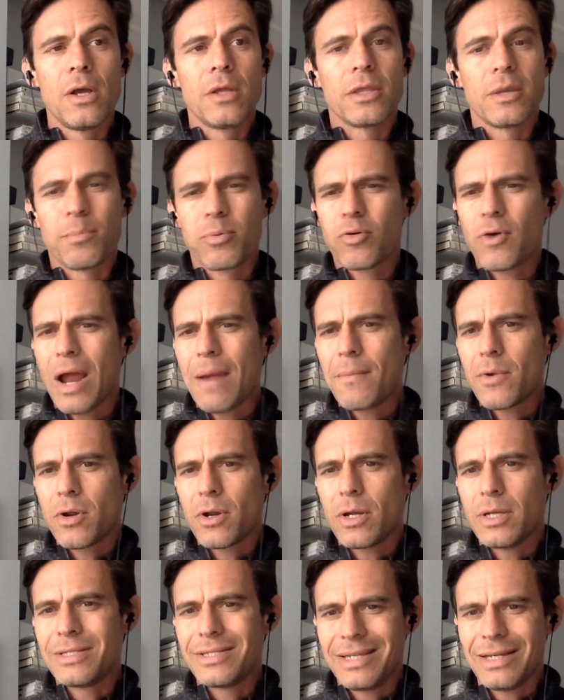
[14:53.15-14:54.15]
the
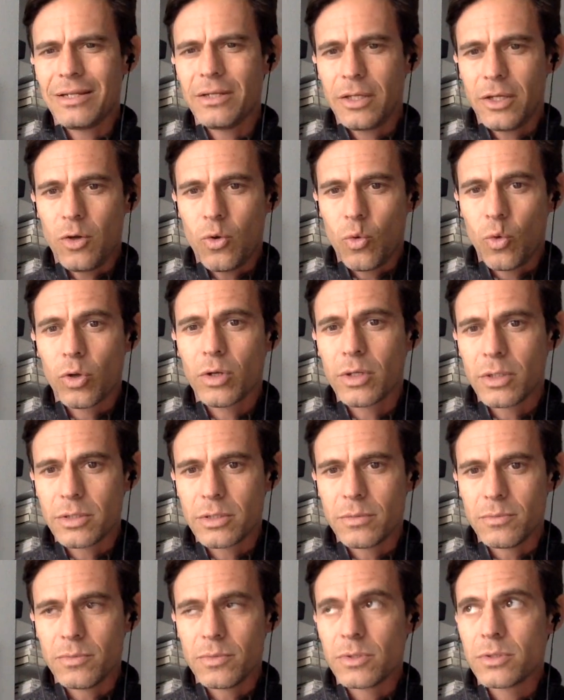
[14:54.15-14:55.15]
primary signaling
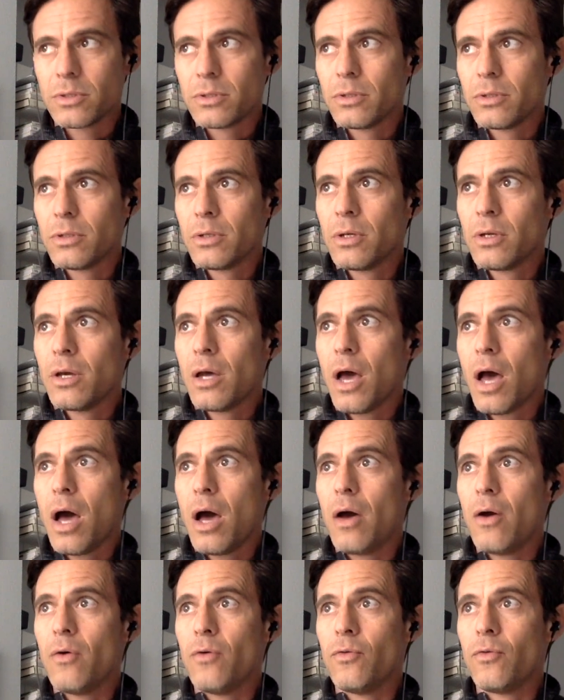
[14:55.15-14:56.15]
organisms
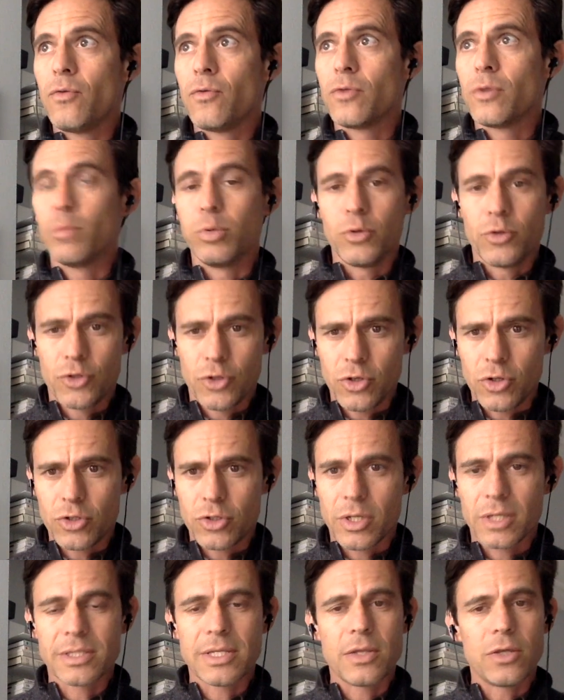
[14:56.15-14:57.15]
of the Blue
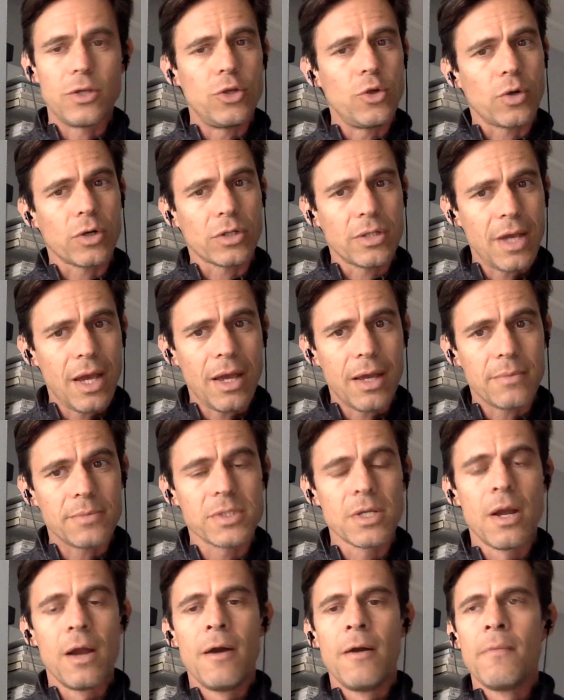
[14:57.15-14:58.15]
Church, like say the New York Times,